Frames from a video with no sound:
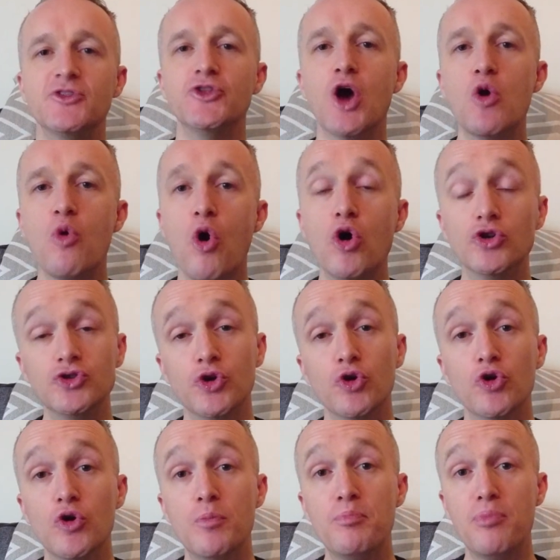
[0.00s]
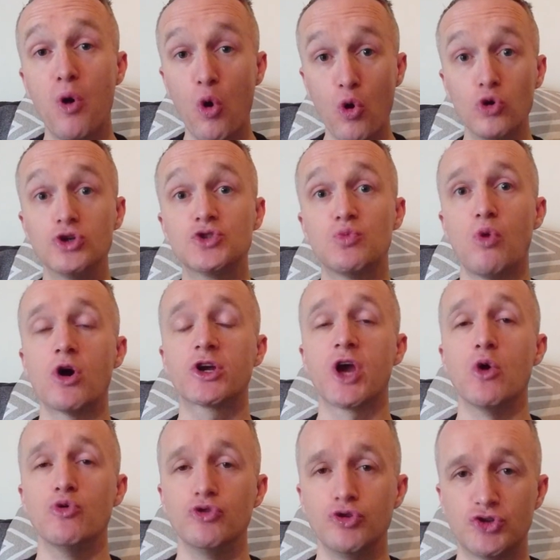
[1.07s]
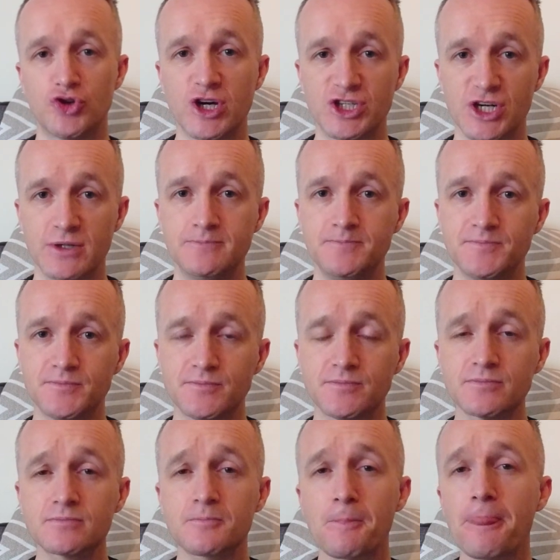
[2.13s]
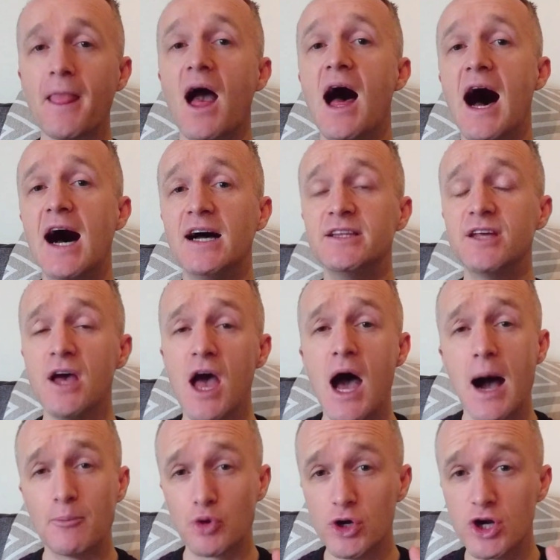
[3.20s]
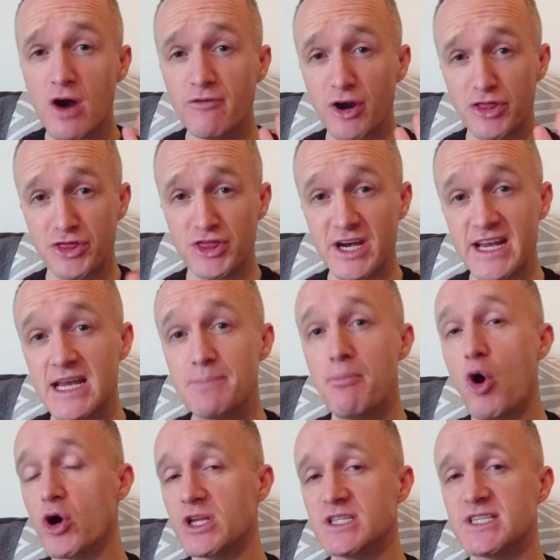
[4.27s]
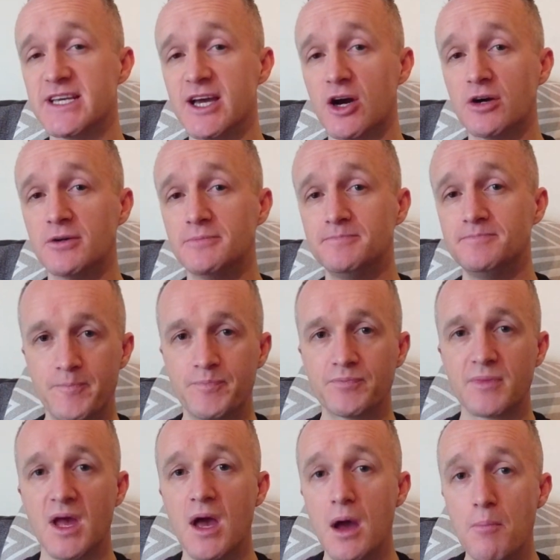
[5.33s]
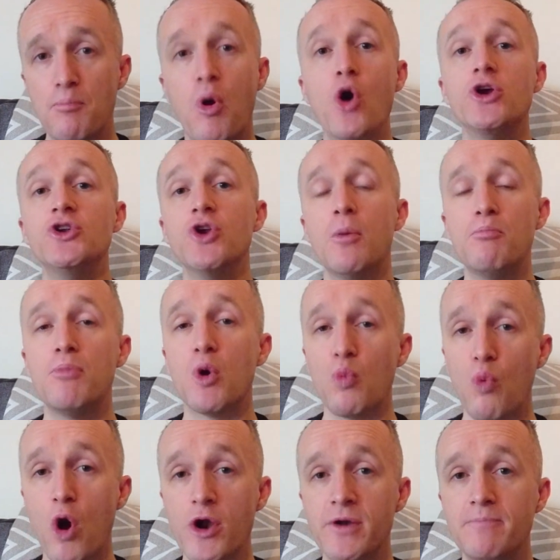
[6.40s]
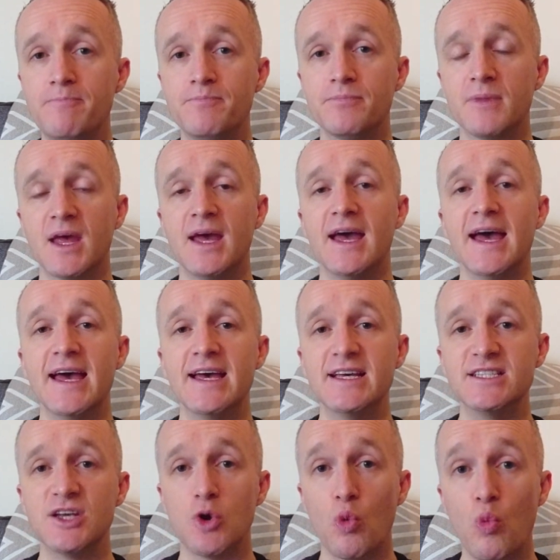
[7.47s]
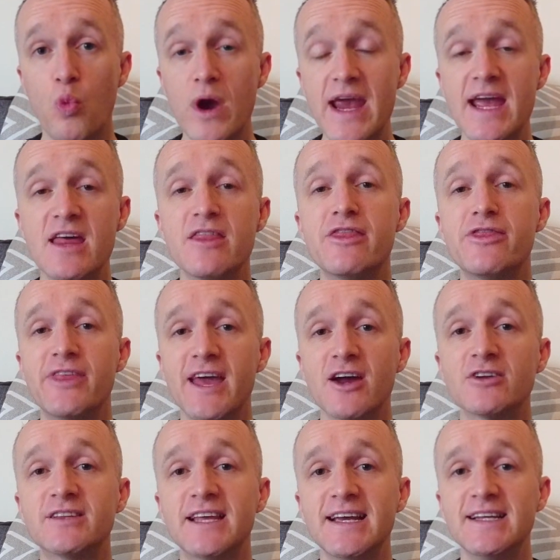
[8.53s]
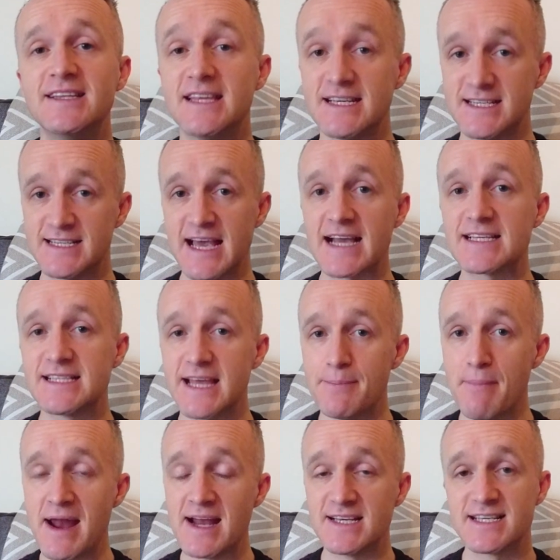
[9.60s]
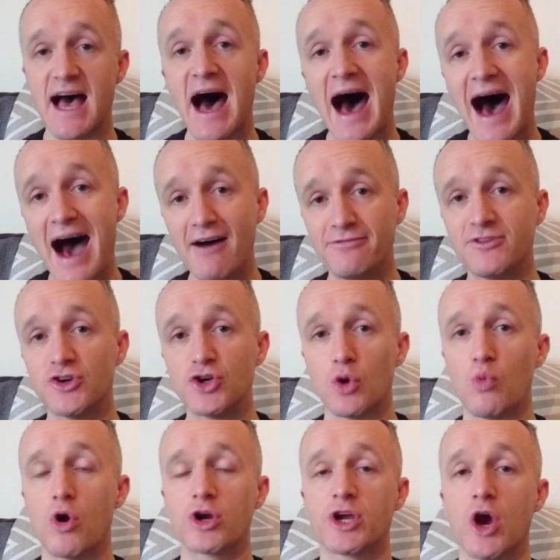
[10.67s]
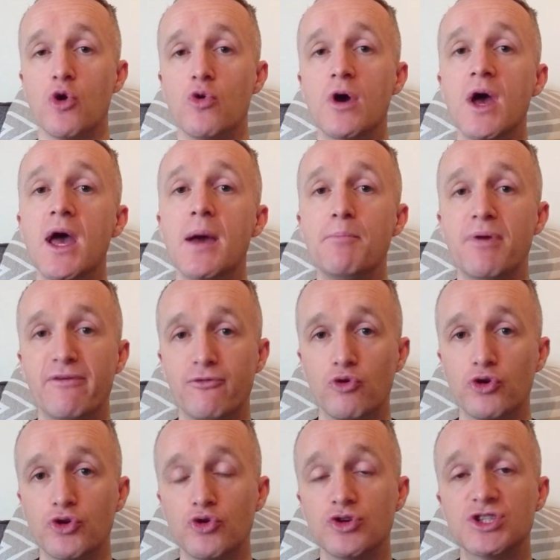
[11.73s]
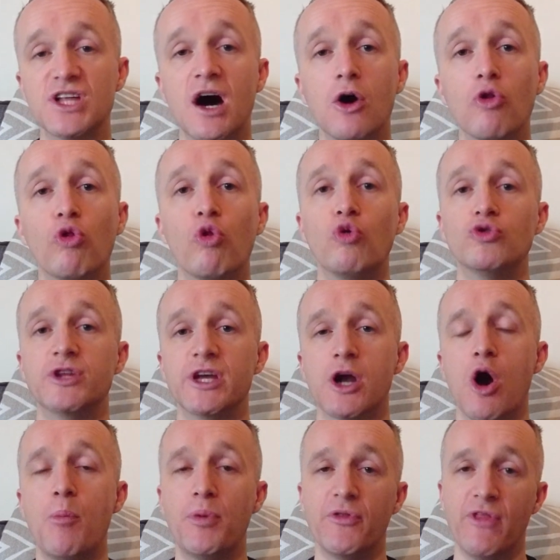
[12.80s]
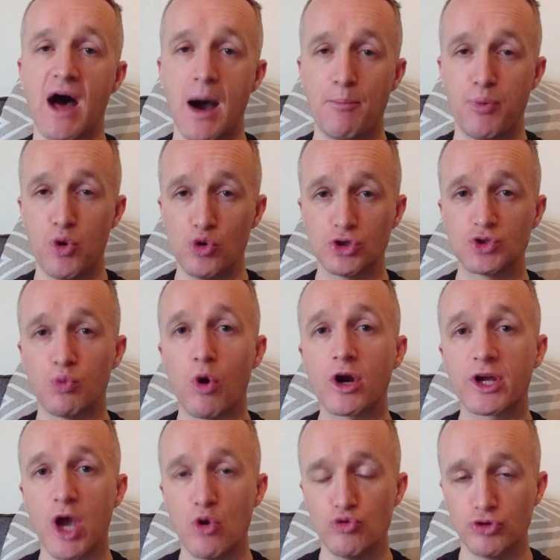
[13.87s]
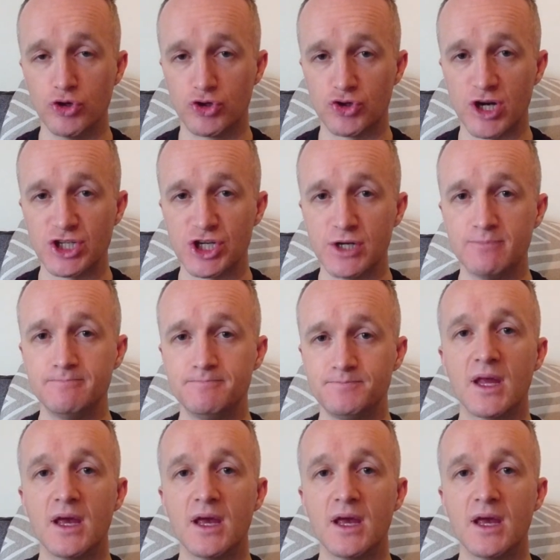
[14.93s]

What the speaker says: Now on to post-workout nutrition. And I'm going to cover 3 points here. Point number 1 is wait 30 to 60 minutes after your workout before you start loading up in that post-workout nutrition.